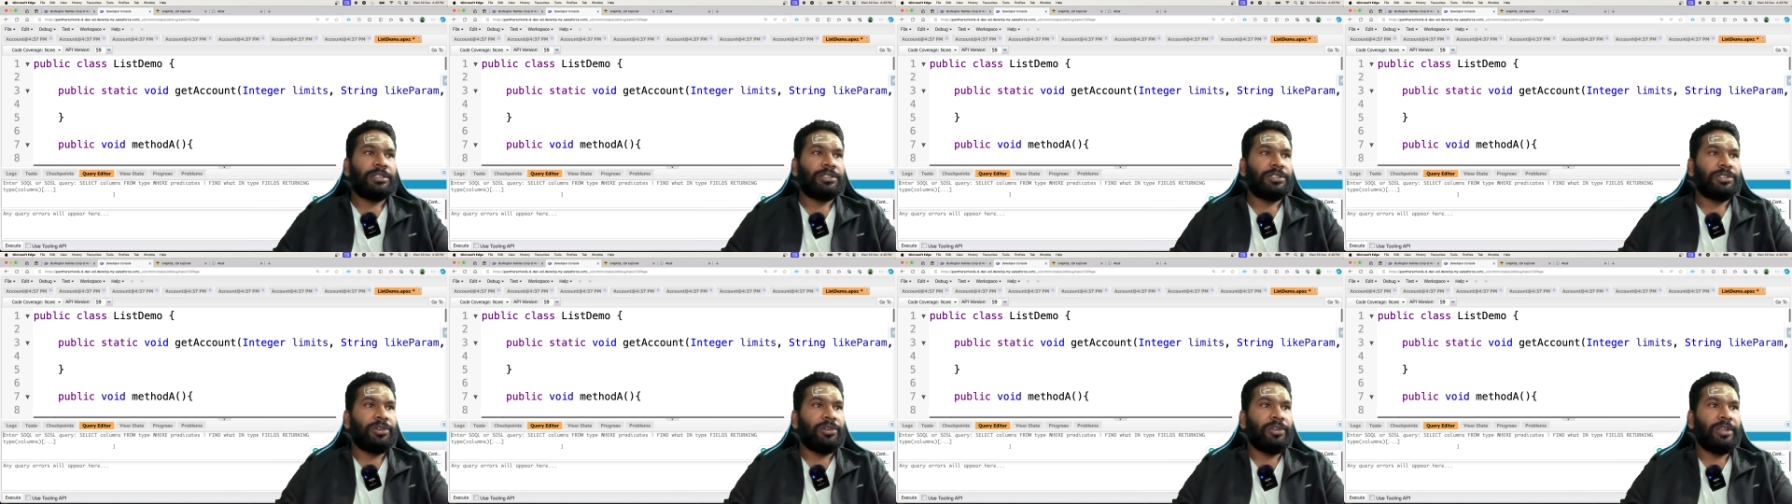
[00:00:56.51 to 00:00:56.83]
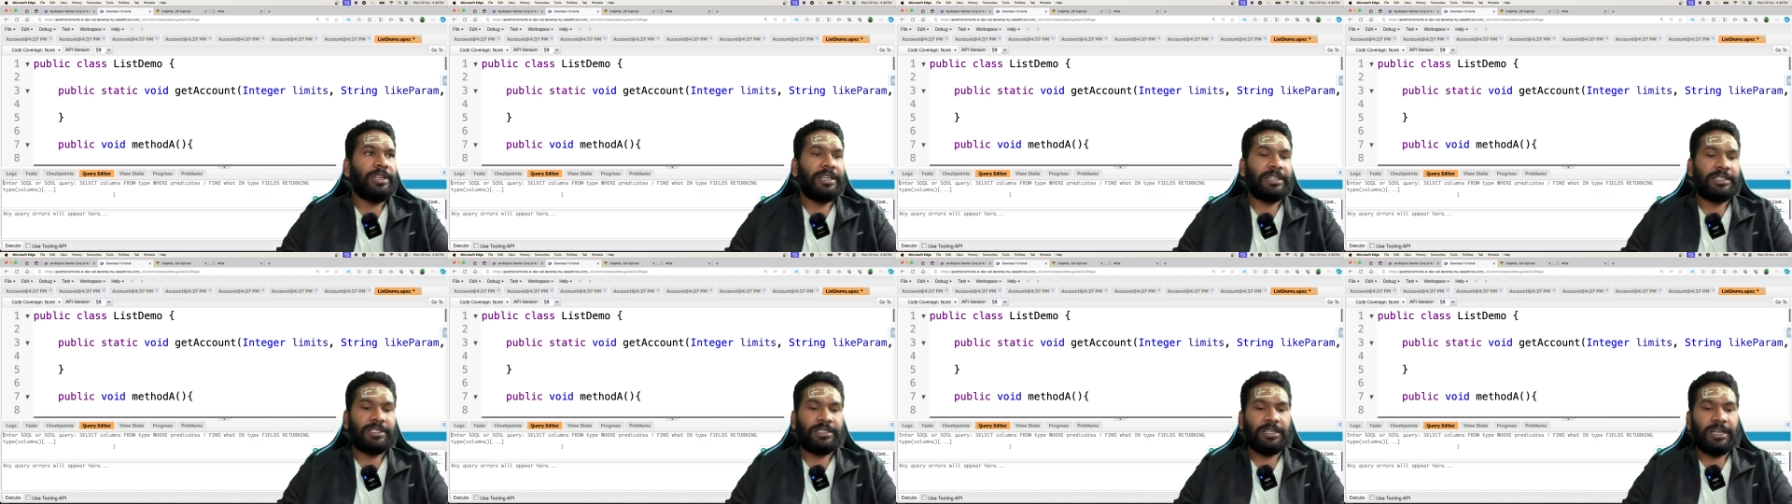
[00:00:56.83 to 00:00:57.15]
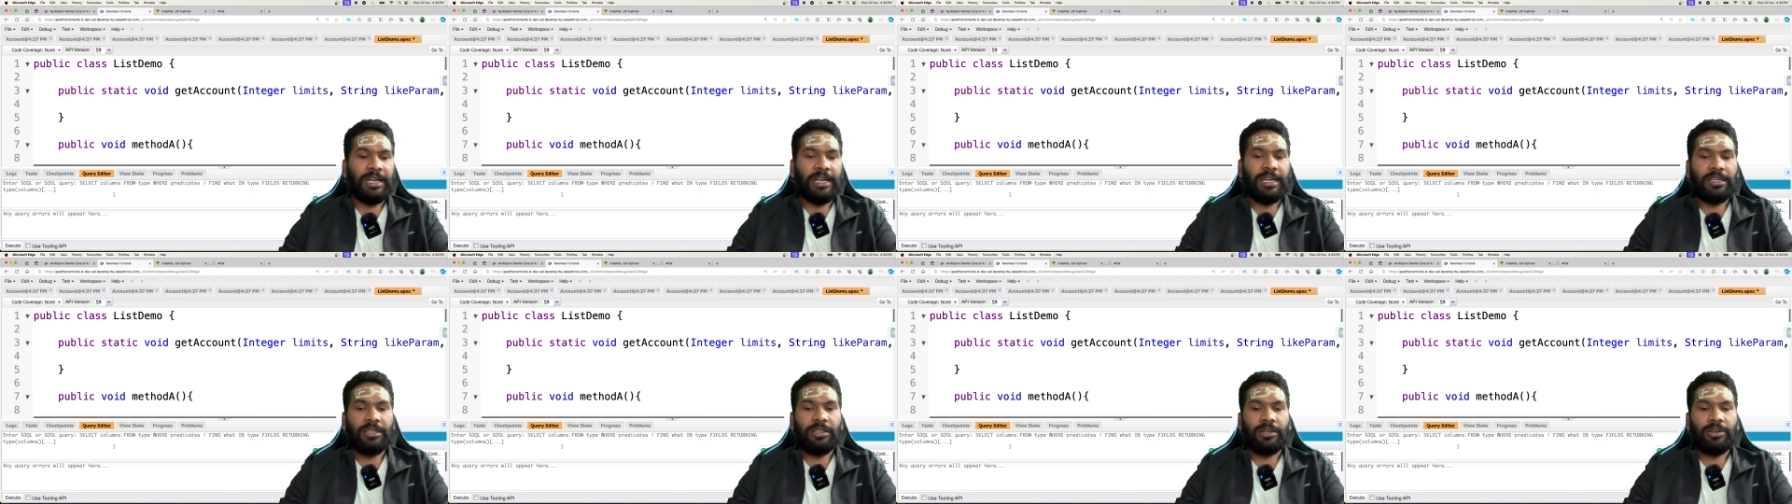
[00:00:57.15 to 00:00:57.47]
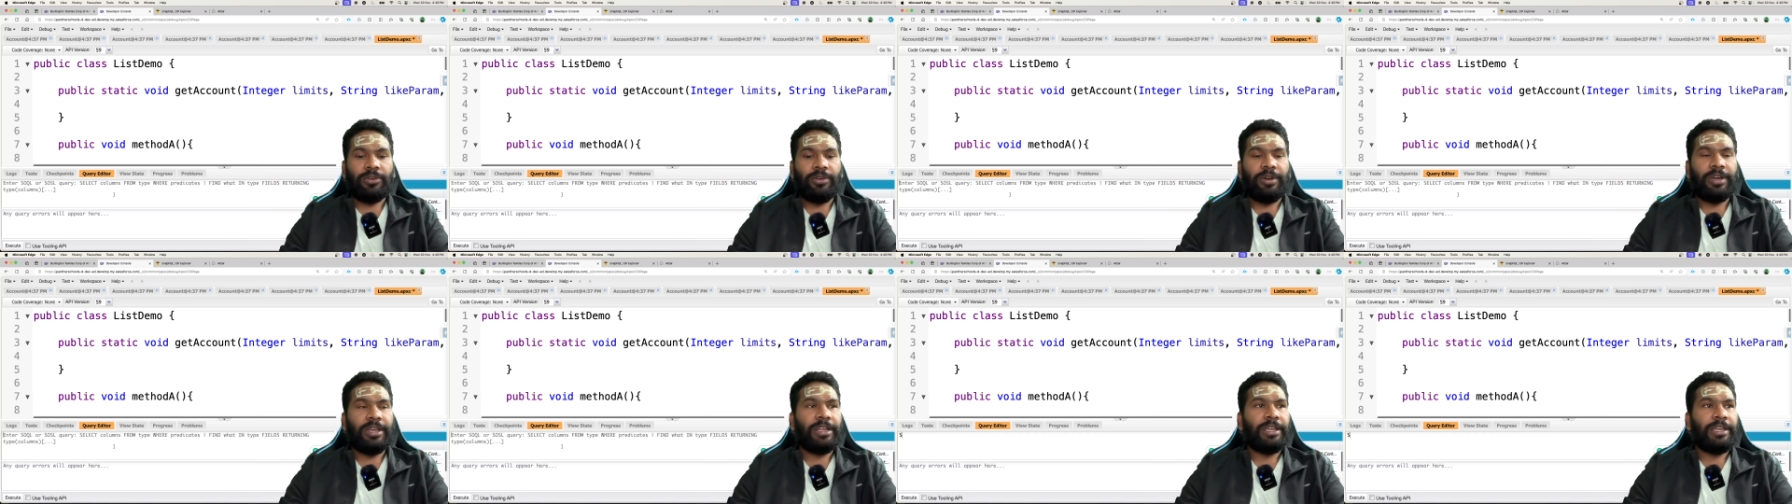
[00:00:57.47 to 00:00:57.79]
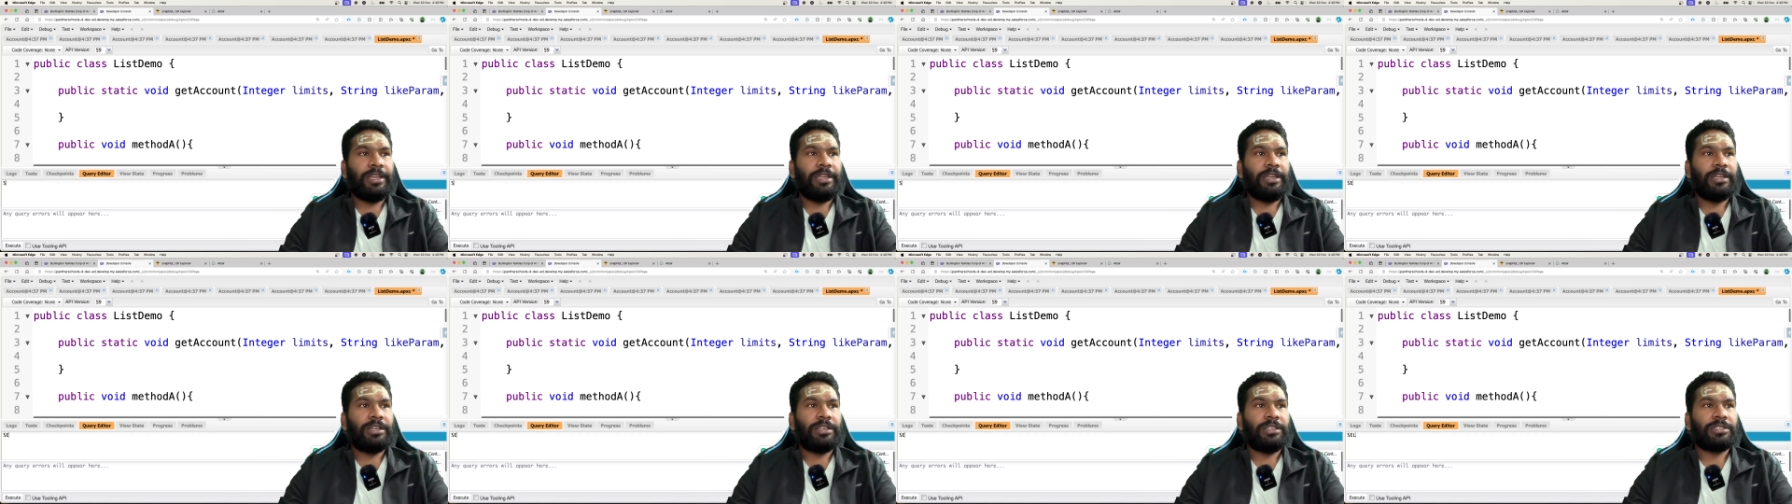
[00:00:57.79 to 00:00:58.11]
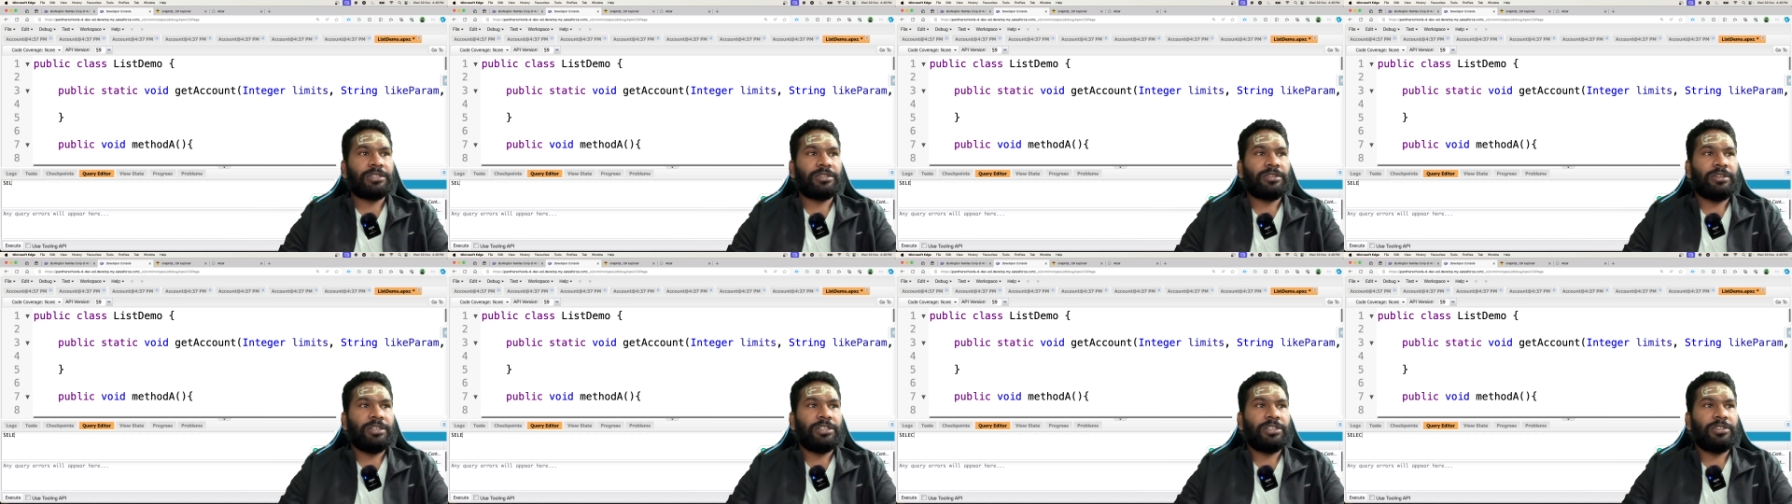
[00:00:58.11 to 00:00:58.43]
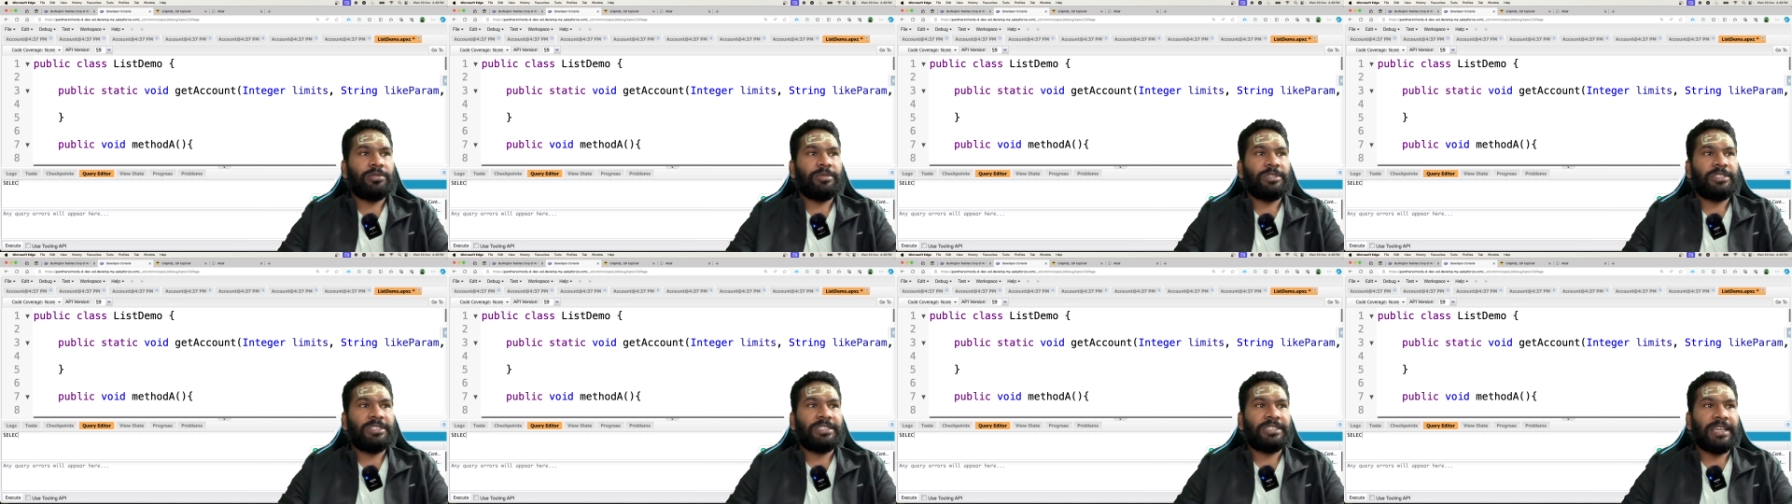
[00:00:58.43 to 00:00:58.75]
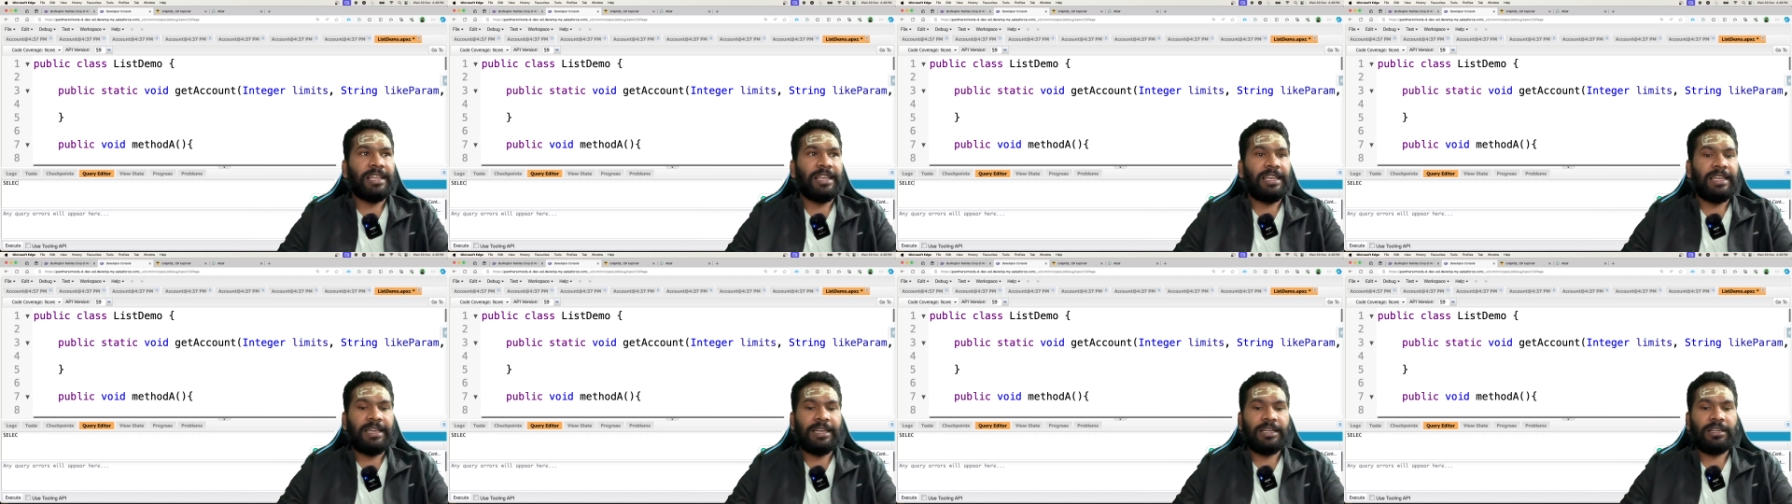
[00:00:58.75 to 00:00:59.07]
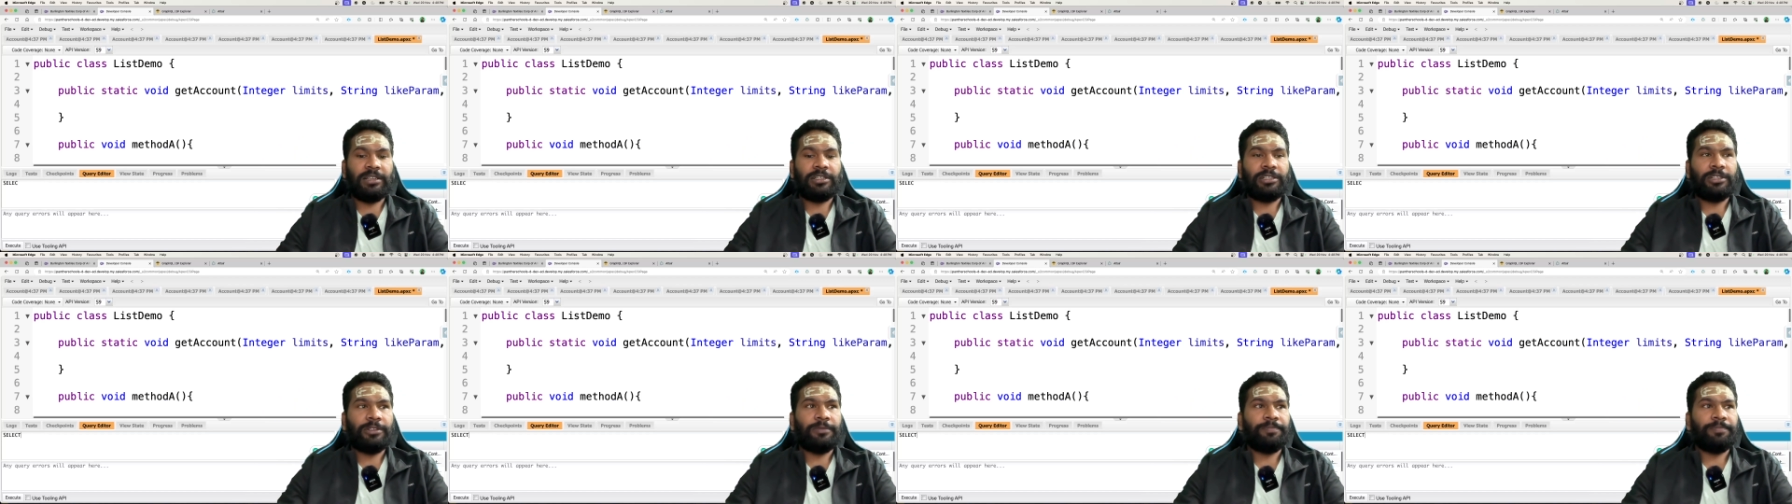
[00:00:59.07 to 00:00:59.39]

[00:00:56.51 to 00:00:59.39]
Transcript: so let's write the query it is going to be select